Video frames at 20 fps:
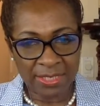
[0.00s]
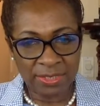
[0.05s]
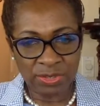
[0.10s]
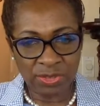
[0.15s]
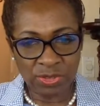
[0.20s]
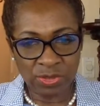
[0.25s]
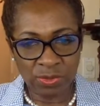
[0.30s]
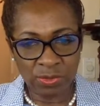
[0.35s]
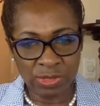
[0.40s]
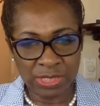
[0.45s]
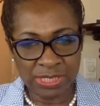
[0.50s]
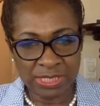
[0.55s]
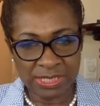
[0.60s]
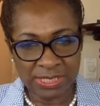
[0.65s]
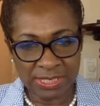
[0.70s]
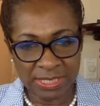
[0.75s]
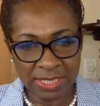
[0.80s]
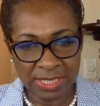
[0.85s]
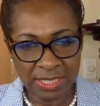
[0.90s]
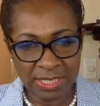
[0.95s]
do we
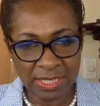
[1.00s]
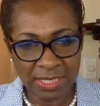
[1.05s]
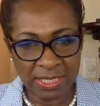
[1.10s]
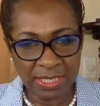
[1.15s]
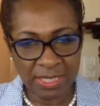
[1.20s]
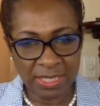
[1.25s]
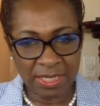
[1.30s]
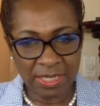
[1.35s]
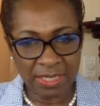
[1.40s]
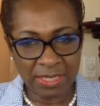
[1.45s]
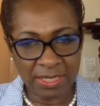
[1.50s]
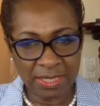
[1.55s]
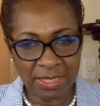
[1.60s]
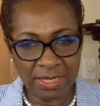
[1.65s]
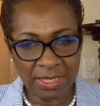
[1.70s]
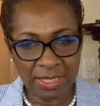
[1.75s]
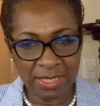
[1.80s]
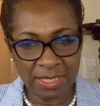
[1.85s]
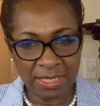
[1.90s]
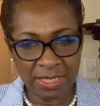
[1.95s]
see
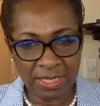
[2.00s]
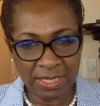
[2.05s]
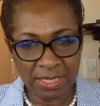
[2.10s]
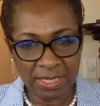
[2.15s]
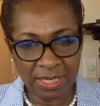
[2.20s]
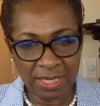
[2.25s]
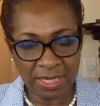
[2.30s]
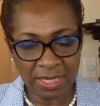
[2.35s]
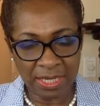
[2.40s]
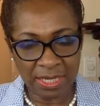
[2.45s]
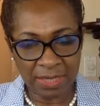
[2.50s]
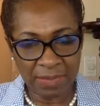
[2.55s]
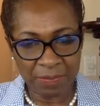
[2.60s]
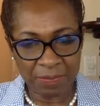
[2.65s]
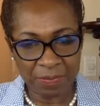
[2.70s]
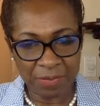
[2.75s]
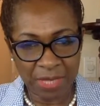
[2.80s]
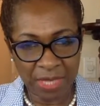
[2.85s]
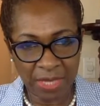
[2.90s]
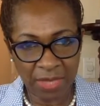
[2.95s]
the
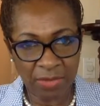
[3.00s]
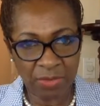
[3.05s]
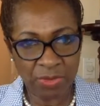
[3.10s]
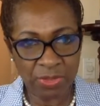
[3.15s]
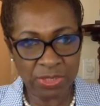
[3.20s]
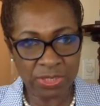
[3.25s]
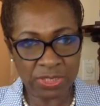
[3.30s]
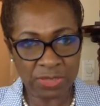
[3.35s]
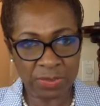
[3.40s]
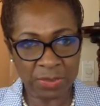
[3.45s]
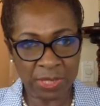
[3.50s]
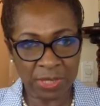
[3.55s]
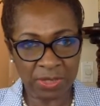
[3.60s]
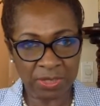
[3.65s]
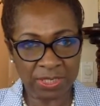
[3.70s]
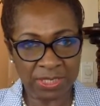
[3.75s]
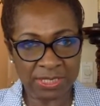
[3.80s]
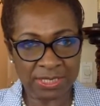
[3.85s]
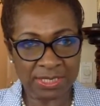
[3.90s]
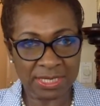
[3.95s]
health
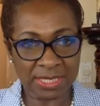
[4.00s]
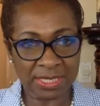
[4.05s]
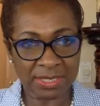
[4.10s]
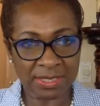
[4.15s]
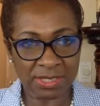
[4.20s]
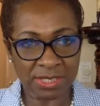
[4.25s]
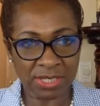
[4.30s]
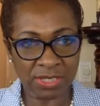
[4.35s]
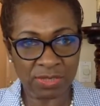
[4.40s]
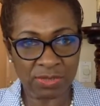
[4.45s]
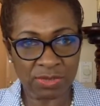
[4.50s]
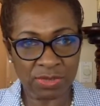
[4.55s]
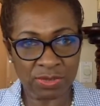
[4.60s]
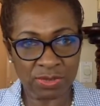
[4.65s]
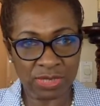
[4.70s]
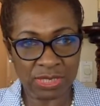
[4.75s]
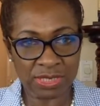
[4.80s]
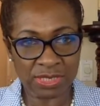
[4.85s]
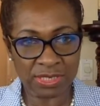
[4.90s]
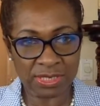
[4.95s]
disparities that continue to
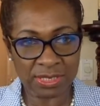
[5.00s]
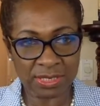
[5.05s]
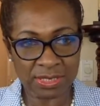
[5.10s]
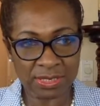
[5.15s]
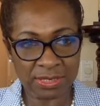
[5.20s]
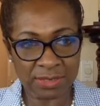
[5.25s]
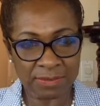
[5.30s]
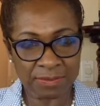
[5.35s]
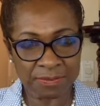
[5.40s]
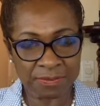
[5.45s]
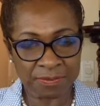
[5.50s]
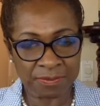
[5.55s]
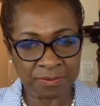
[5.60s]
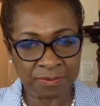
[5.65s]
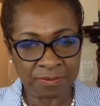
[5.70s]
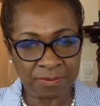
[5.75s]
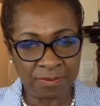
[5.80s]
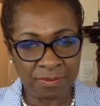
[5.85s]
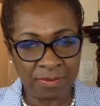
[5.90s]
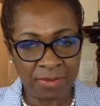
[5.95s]
exist,
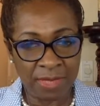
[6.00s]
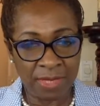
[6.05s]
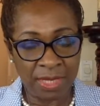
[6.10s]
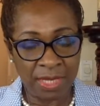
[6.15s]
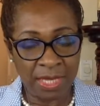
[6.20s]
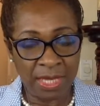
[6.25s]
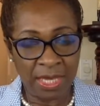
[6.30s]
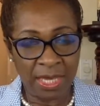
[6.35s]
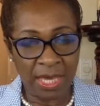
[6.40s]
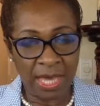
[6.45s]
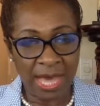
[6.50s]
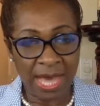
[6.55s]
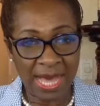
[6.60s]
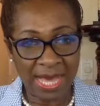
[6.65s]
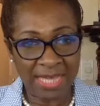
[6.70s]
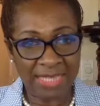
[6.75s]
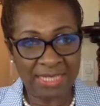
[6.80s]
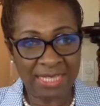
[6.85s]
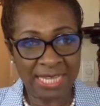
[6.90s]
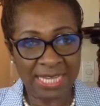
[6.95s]

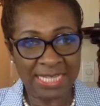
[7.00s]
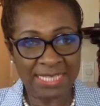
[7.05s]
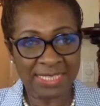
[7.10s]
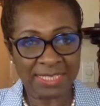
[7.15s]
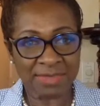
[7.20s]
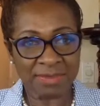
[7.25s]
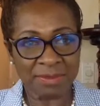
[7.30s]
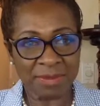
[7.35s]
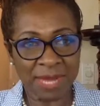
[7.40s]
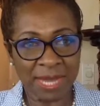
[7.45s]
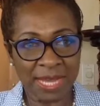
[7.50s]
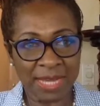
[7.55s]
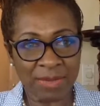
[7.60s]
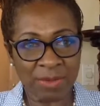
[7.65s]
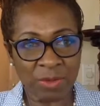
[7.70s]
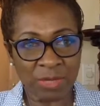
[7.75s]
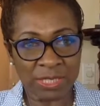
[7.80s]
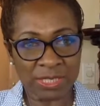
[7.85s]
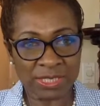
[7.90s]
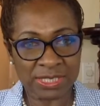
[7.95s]
highlighted by
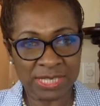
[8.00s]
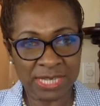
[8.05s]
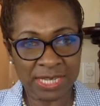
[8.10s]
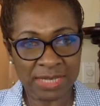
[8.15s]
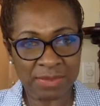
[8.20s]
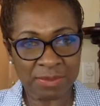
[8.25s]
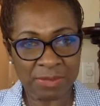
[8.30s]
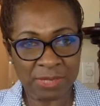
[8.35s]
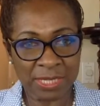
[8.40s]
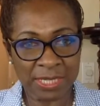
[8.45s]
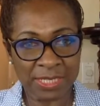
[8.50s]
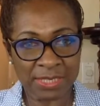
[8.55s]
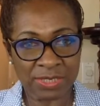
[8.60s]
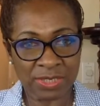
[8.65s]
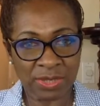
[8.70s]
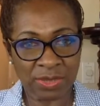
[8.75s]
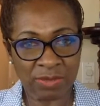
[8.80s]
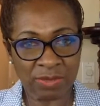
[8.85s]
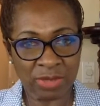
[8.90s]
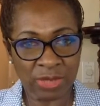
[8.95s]
what has taken place
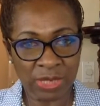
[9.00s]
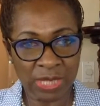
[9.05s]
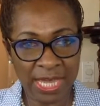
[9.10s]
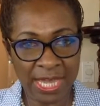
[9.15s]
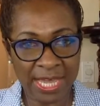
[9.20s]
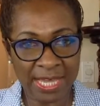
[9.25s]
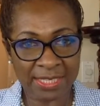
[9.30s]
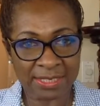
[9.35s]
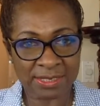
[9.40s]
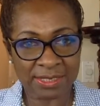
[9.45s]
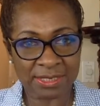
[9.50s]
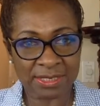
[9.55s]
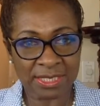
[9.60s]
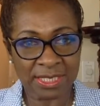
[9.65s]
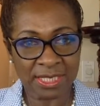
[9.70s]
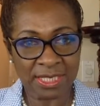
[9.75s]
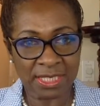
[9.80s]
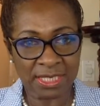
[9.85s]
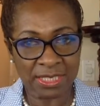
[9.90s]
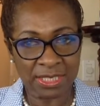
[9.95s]
over the last
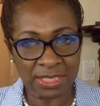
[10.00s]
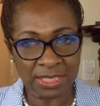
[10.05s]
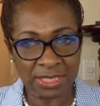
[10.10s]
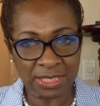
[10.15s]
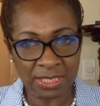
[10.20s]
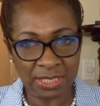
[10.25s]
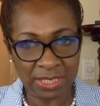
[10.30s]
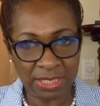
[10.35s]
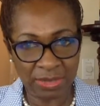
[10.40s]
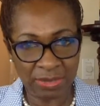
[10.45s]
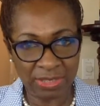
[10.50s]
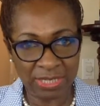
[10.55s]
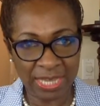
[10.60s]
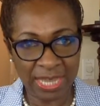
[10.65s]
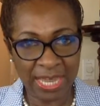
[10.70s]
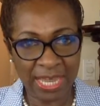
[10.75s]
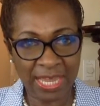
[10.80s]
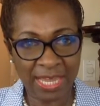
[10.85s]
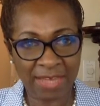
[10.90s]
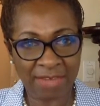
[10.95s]
year and a
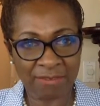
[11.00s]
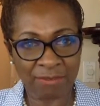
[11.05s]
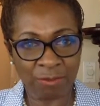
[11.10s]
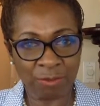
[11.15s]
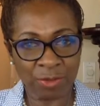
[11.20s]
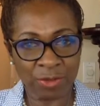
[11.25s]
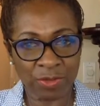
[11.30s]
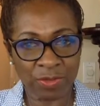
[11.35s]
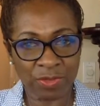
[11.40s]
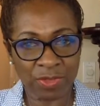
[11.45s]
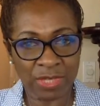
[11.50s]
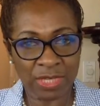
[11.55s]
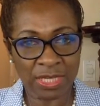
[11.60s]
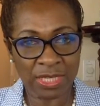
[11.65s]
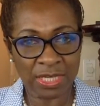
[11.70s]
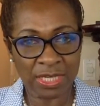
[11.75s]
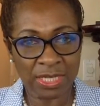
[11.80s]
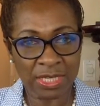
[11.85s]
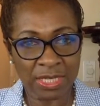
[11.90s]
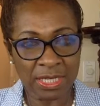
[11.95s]
half with
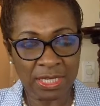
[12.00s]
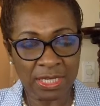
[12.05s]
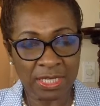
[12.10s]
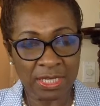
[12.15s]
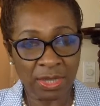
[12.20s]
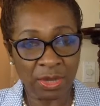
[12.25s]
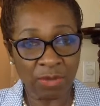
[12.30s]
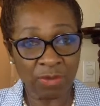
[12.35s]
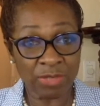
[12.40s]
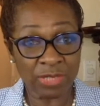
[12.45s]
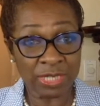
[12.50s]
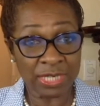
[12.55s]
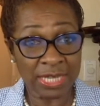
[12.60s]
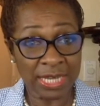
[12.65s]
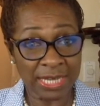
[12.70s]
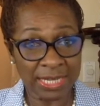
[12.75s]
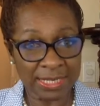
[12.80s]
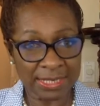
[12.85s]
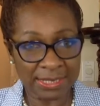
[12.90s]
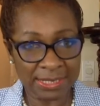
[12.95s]
the
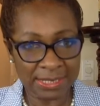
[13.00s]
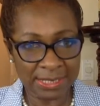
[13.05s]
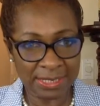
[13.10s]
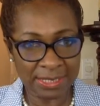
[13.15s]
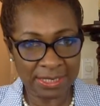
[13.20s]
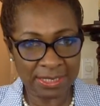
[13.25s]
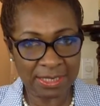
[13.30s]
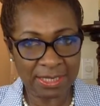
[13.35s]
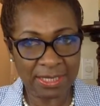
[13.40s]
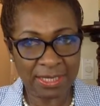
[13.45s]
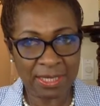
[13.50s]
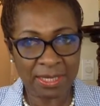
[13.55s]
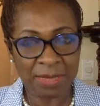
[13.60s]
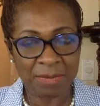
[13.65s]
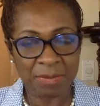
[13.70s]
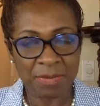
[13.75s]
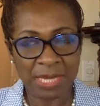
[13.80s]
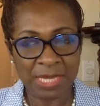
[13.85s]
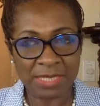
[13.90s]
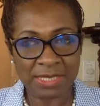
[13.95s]
COVID-19
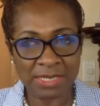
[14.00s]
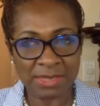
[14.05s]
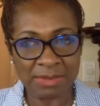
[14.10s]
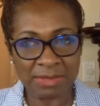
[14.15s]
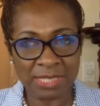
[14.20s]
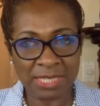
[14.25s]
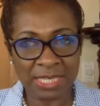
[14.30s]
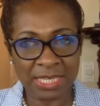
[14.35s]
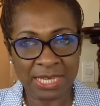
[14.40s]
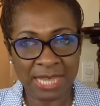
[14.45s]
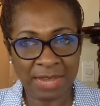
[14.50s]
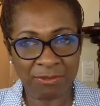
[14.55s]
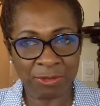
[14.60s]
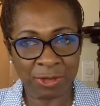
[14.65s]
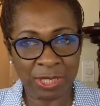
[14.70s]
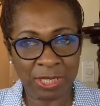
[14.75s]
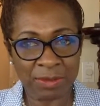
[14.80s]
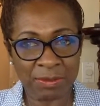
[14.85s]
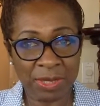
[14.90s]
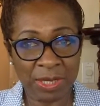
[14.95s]
pandemic and
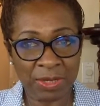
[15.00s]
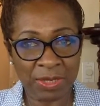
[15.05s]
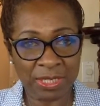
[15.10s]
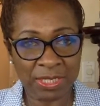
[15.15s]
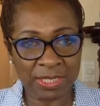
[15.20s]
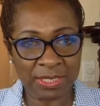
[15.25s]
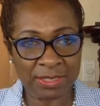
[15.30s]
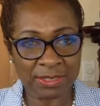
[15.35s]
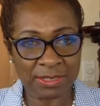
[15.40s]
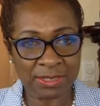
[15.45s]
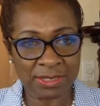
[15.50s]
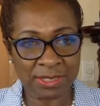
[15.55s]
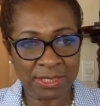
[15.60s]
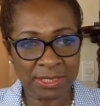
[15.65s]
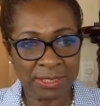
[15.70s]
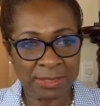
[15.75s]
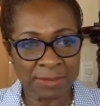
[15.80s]
African Americans